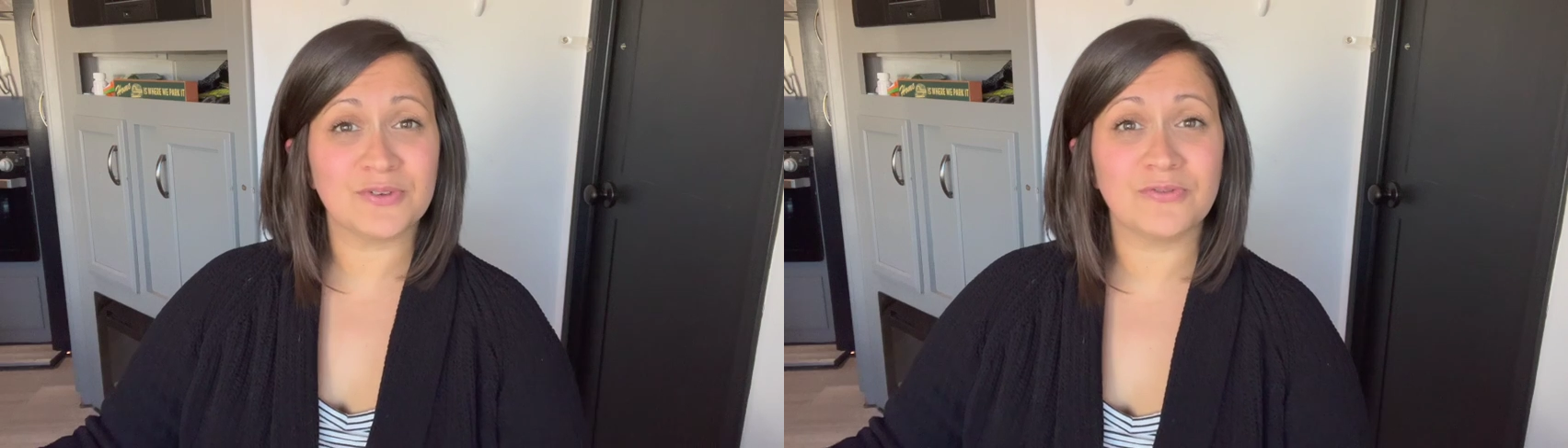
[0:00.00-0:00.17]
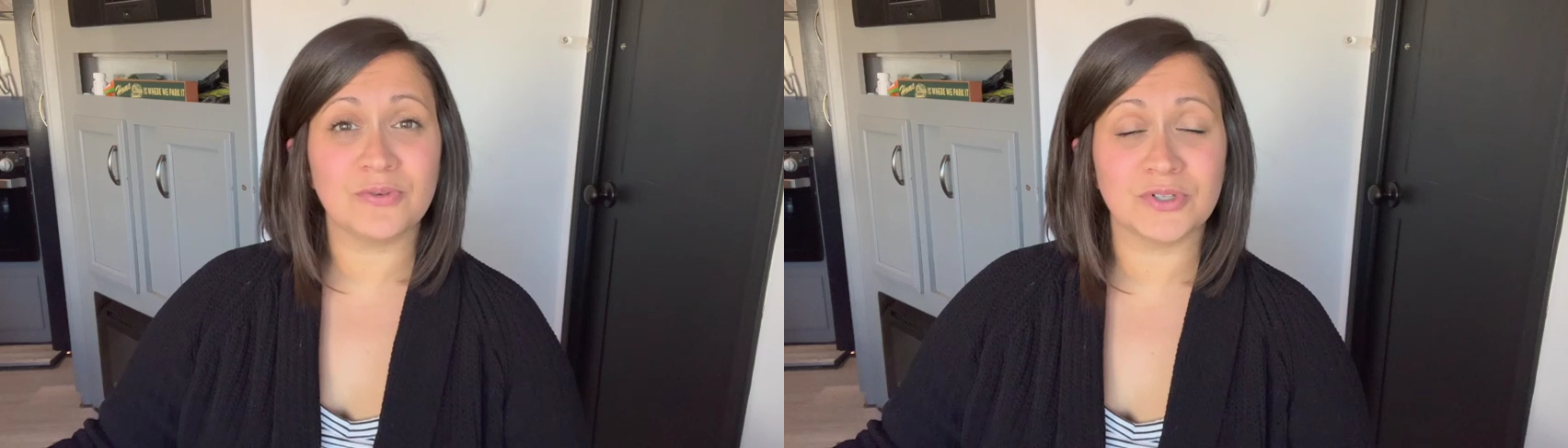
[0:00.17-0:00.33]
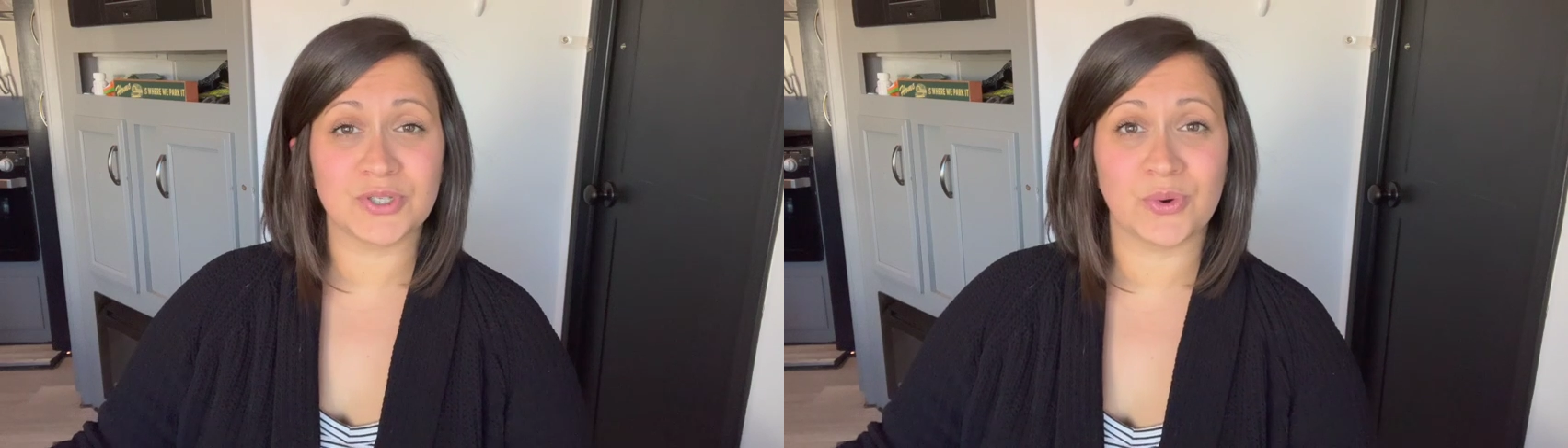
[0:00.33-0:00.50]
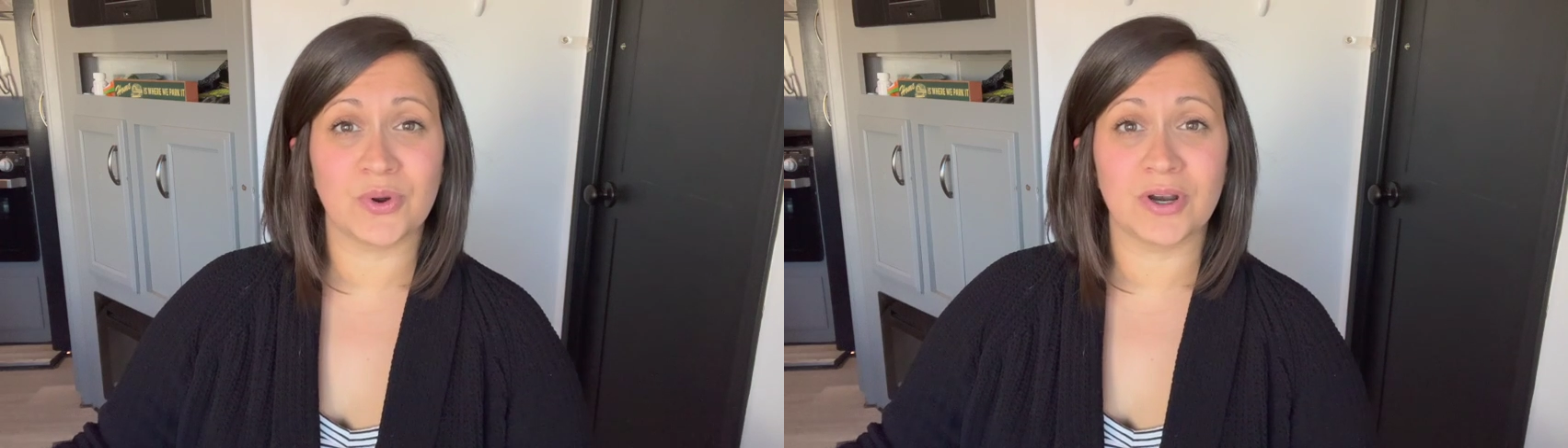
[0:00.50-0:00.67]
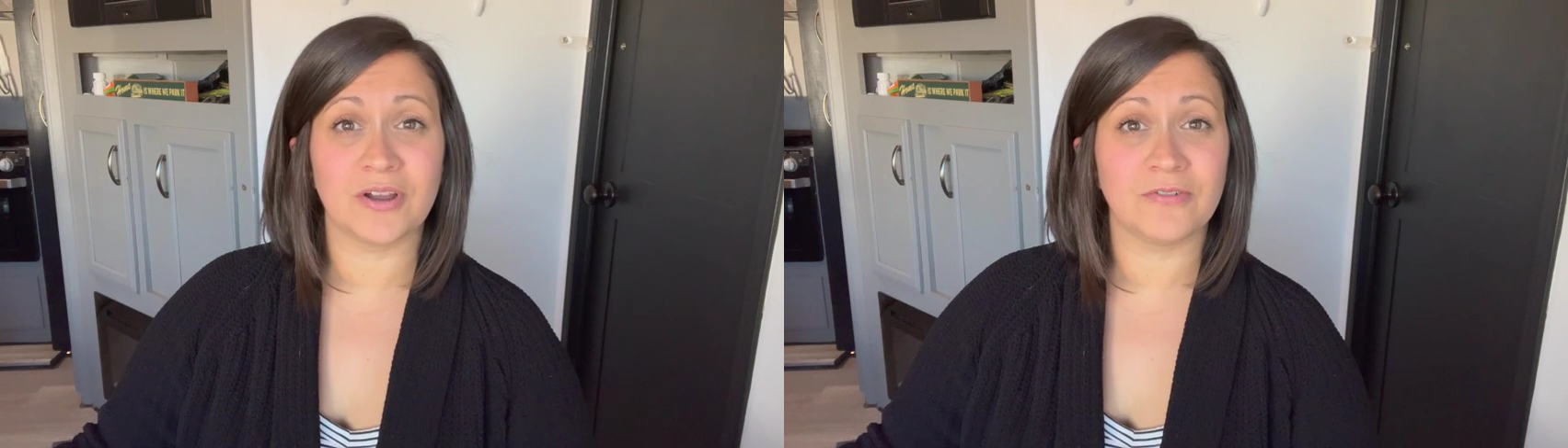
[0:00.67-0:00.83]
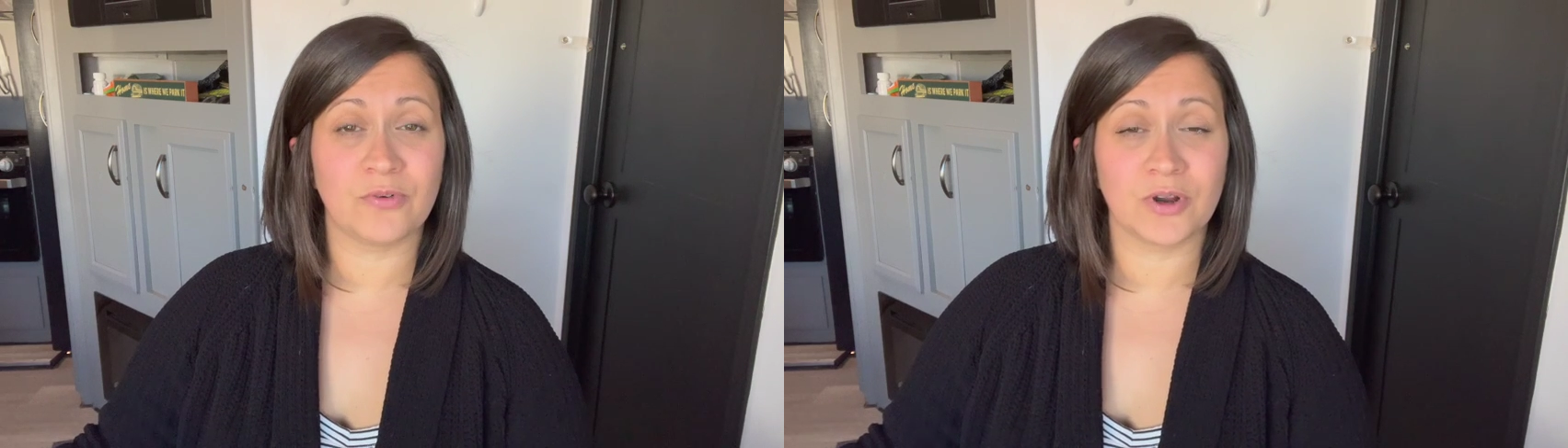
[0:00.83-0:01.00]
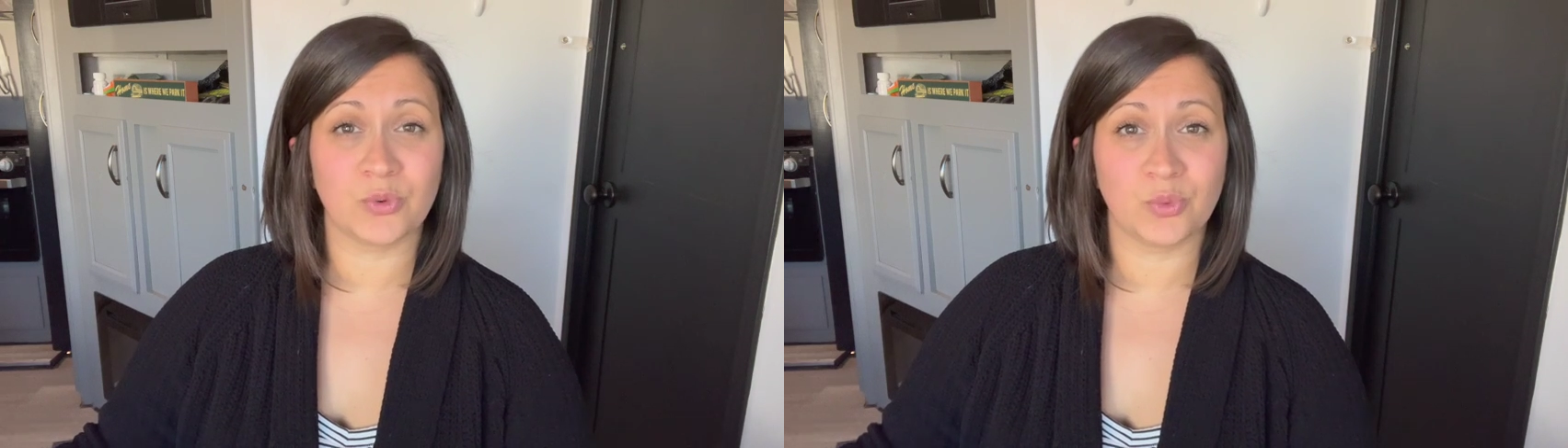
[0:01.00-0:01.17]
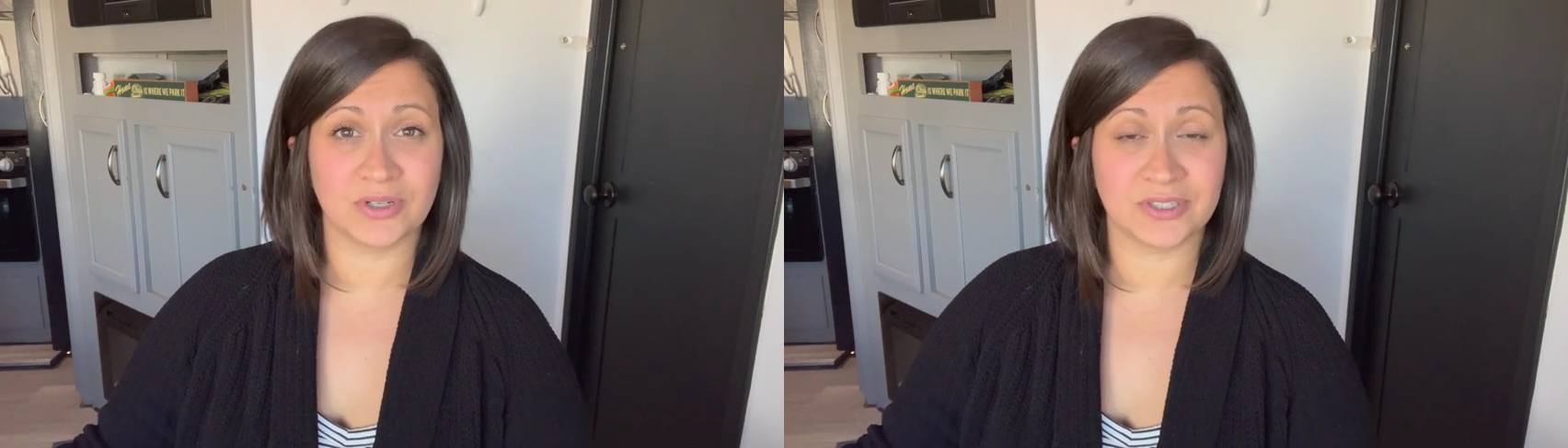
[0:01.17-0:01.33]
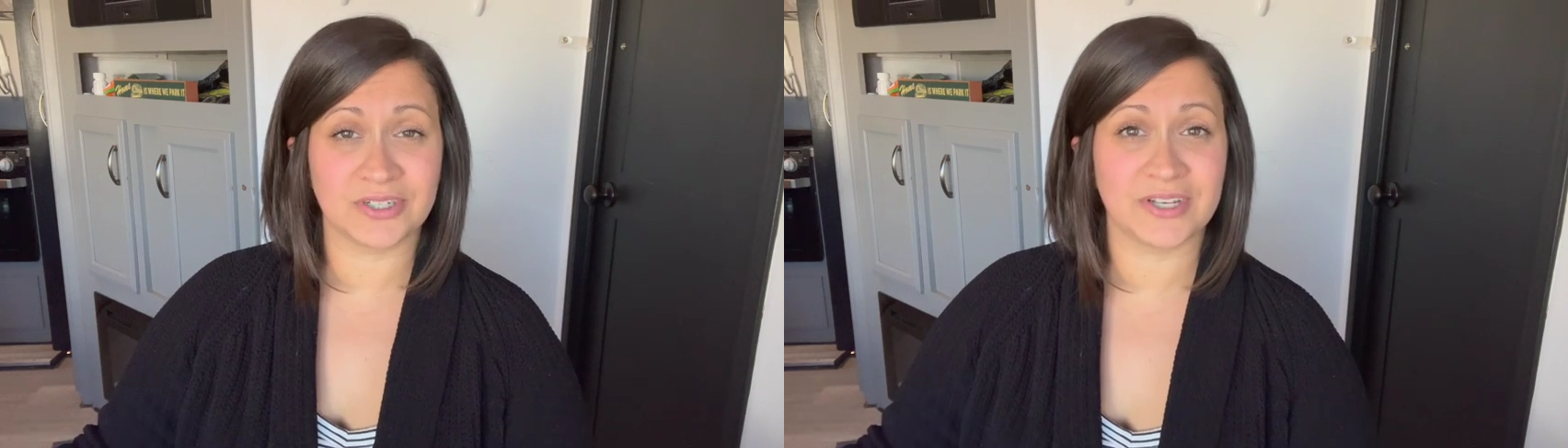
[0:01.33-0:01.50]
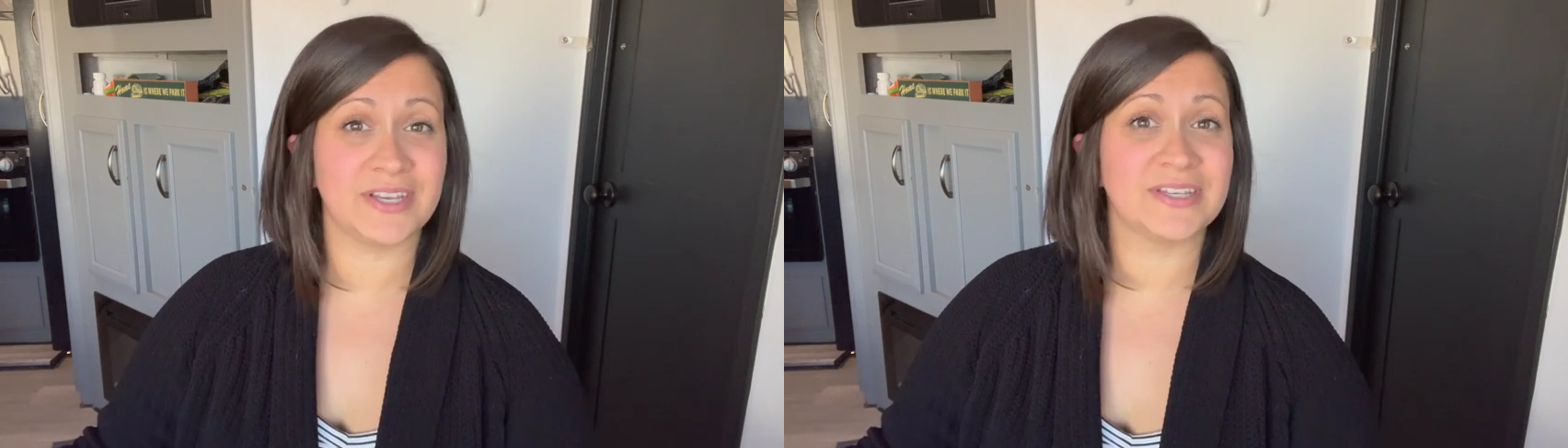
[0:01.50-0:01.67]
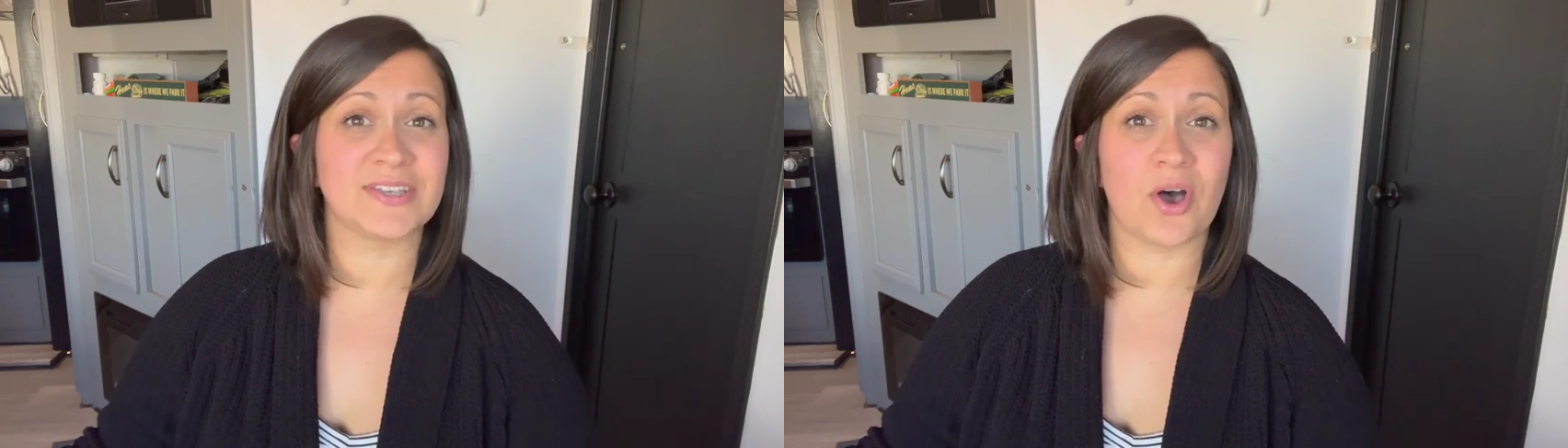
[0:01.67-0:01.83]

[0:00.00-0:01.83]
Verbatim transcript: a full tour of Fort Wilderness